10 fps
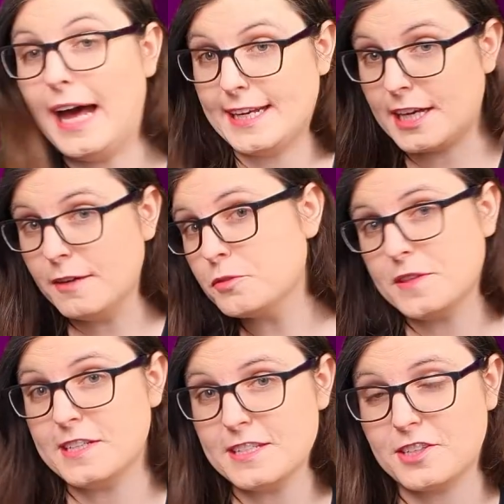And it comes with a
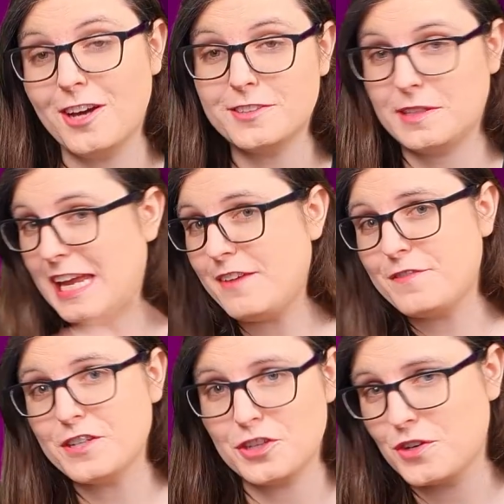discount if
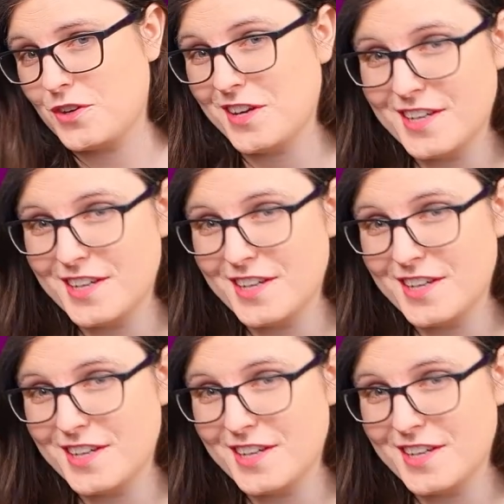you do.